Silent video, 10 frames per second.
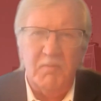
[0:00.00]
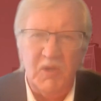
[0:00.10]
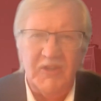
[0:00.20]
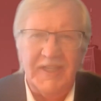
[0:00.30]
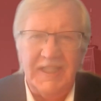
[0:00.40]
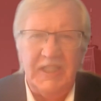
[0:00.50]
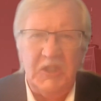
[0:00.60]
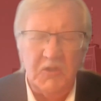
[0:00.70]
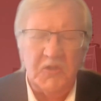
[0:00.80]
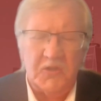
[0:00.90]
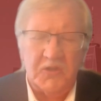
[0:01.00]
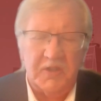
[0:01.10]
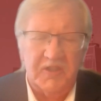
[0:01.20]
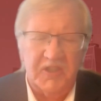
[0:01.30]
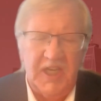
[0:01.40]
million users
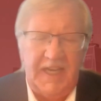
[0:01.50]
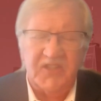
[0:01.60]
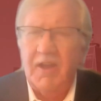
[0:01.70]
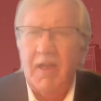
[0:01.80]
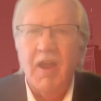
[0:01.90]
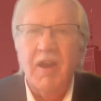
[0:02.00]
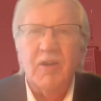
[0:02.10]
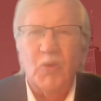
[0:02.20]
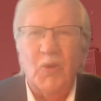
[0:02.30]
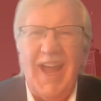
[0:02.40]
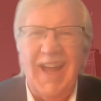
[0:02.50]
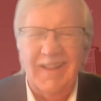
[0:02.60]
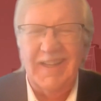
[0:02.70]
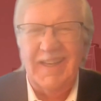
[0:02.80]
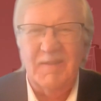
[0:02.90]
to chase.
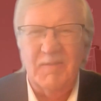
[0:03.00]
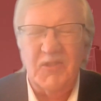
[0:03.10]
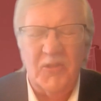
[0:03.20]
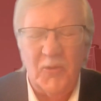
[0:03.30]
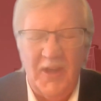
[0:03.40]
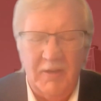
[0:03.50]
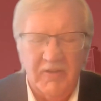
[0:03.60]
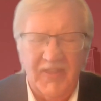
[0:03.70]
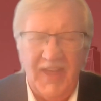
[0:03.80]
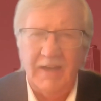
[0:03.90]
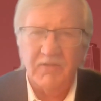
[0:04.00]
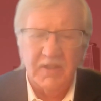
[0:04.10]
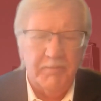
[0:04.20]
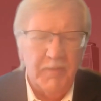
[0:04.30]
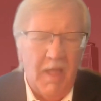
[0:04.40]
Reality, it was
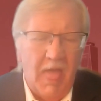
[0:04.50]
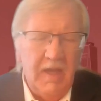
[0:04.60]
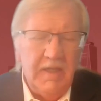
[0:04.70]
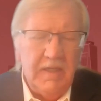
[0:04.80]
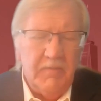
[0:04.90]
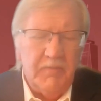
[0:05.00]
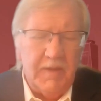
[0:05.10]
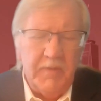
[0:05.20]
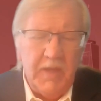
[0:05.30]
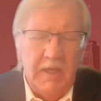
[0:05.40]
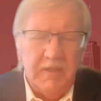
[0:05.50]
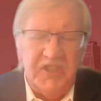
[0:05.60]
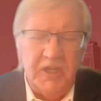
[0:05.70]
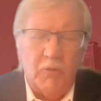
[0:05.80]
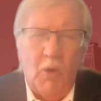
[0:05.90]
300,000.
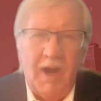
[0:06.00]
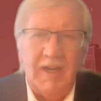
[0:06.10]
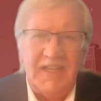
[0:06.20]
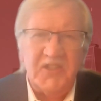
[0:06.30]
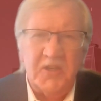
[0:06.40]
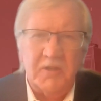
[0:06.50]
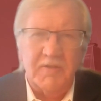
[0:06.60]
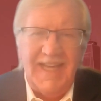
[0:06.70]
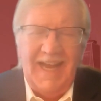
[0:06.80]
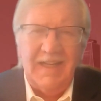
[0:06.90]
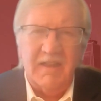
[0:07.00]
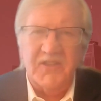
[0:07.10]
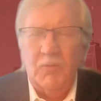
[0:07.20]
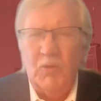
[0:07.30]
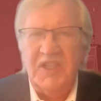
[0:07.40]
She acquired external data
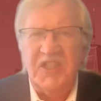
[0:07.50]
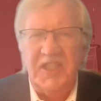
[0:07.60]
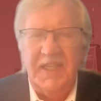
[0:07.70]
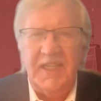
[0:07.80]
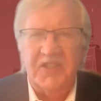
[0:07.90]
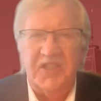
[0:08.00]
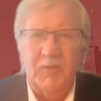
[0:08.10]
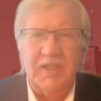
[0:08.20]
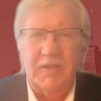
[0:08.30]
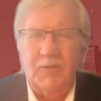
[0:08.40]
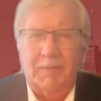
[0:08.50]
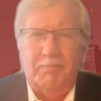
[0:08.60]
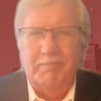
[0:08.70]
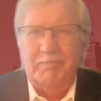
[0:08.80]
lists, and what she did is she went to a